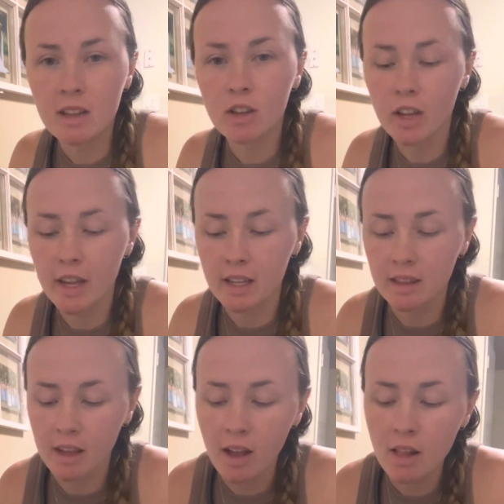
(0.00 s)
Looking at
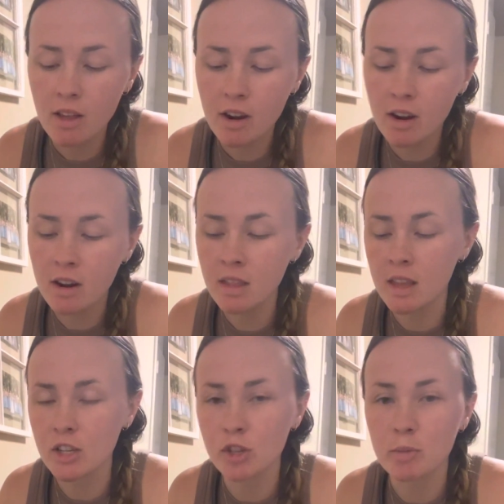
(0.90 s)
the color,
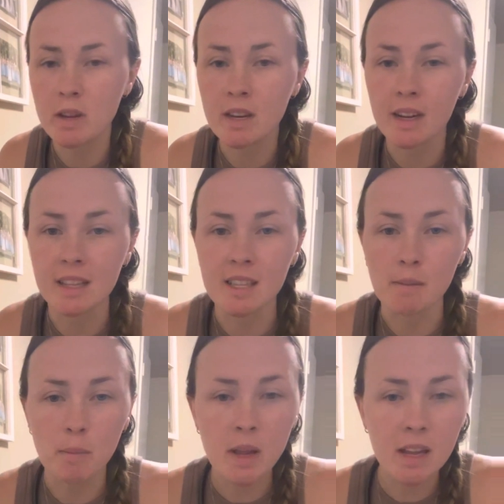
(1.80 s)
they should be nice
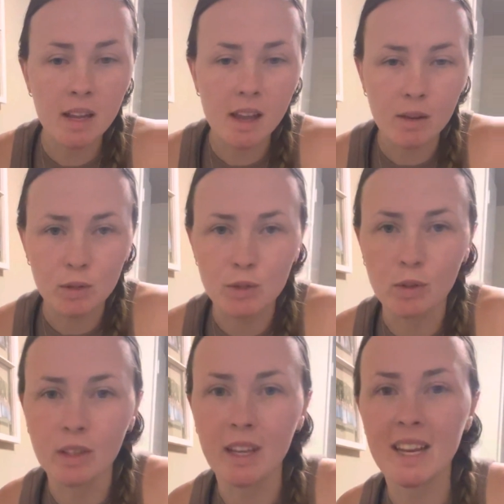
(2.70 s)
and pink, which
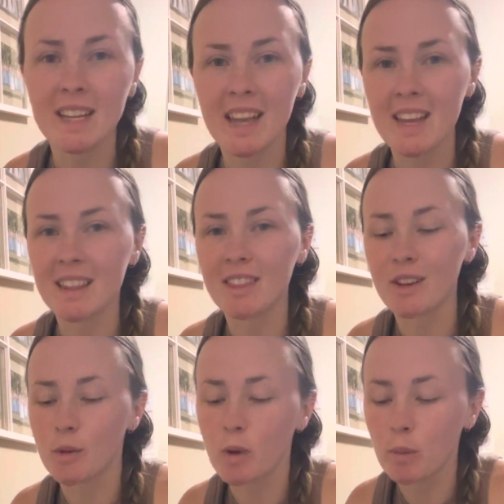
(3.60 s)
will indicate that
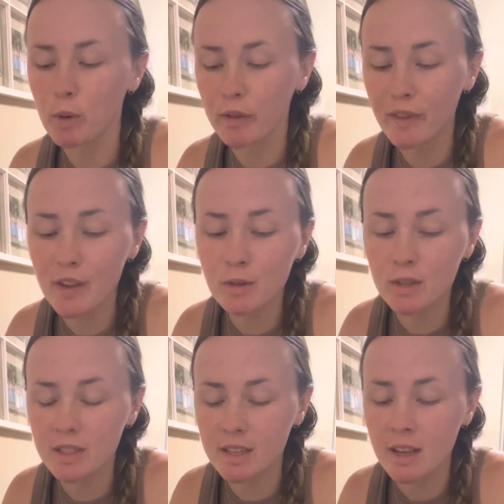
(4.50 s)
they're well
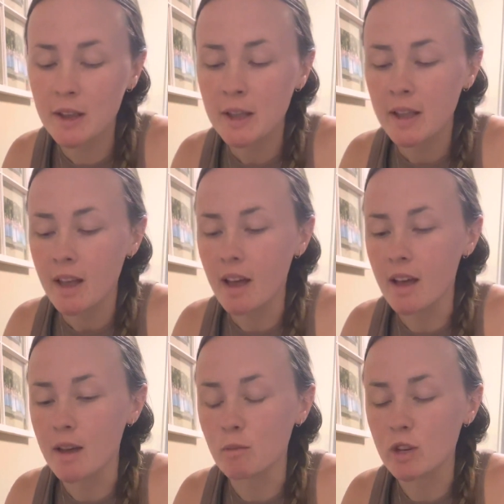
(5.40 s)
perfused.
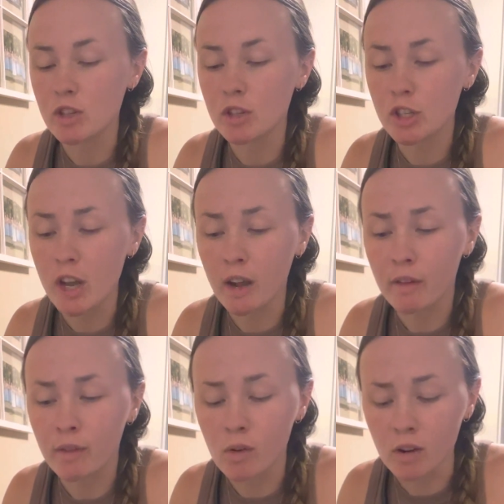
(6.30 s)
We should check
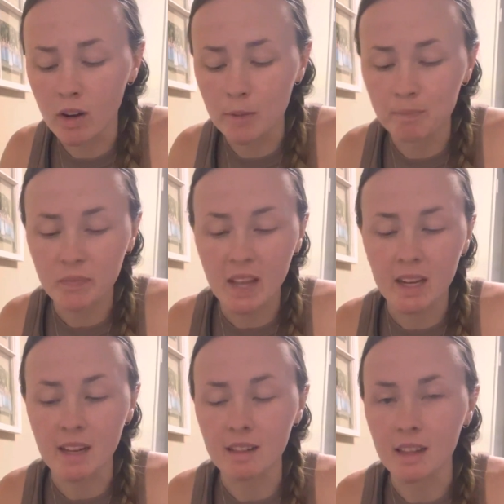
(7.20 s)
for
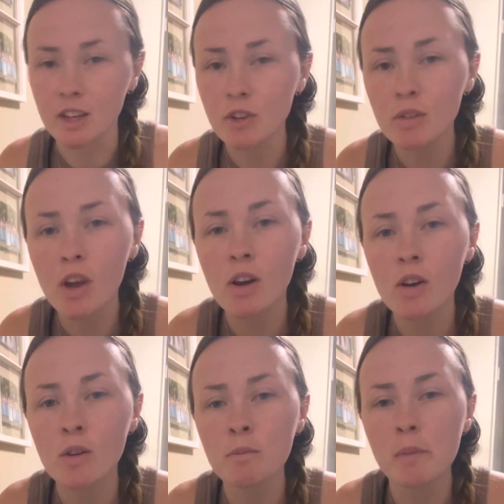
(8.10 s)
any
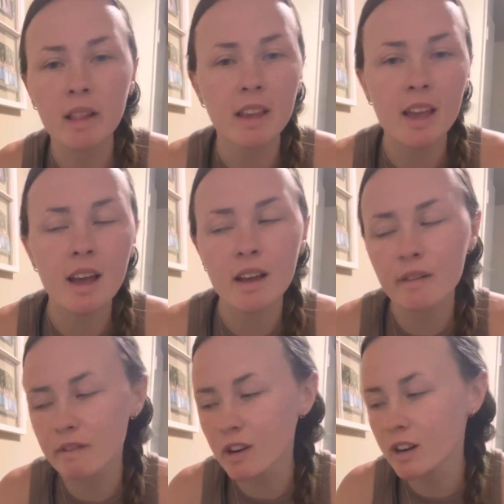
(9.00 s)
lanugo,
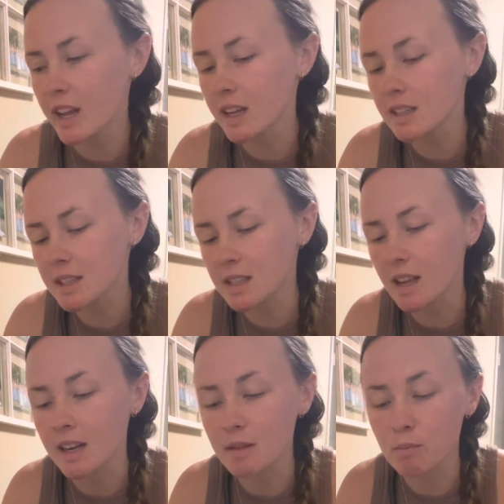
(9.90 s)
milia, vernix,
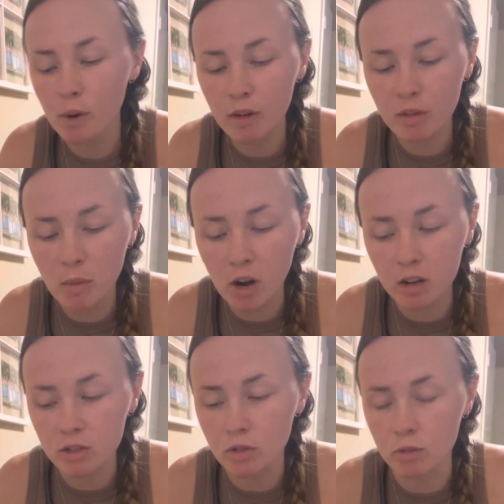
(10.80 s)
any
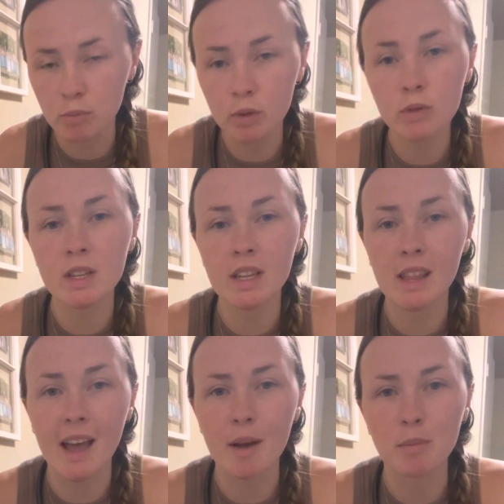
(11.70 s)
birthmarks or bruising
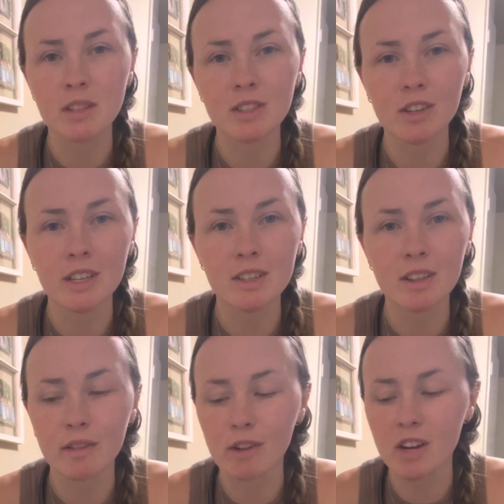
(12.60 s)
that happened during
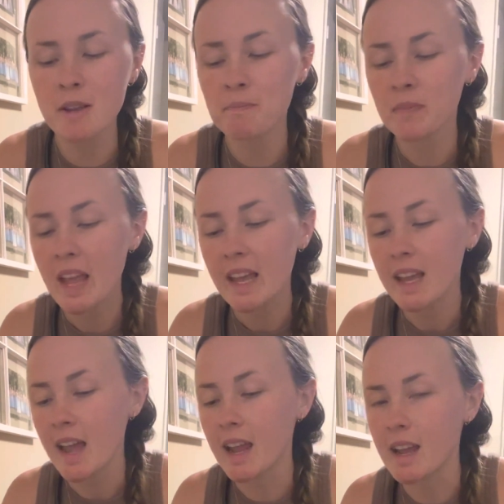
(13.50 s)
delivery,
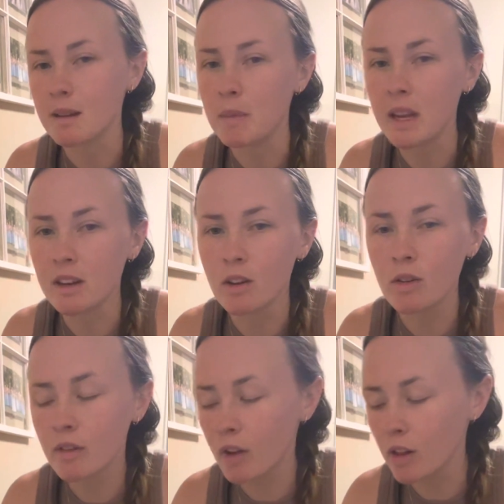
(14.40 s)
and make note
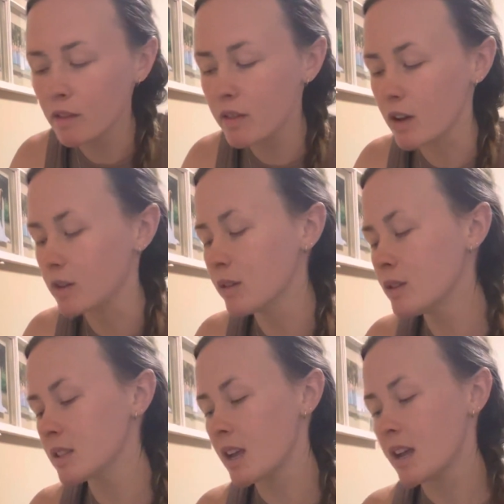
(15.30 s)
of all of
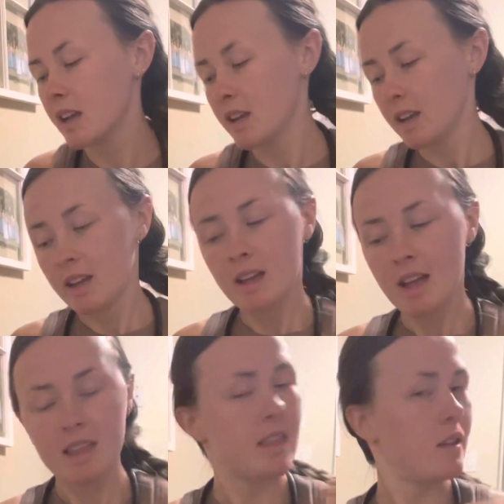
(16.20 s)
those.
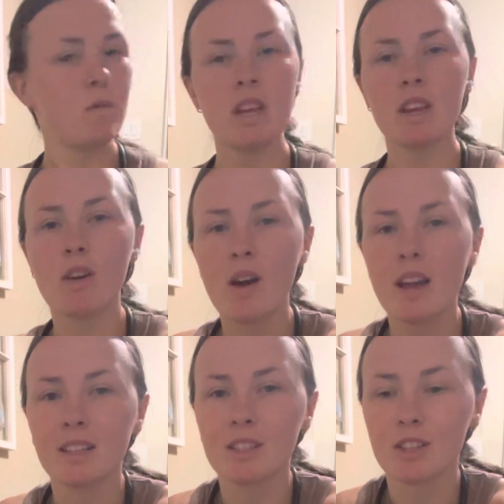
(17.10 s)
And then we can go
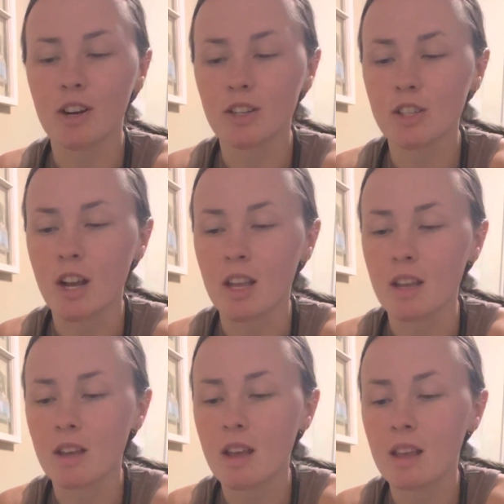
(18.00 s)
ahead and start
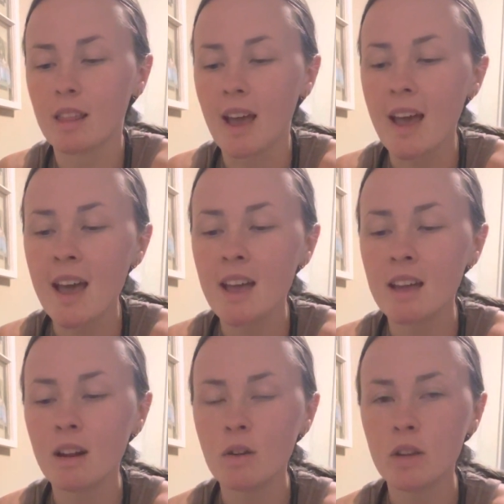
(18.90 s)
checking the head.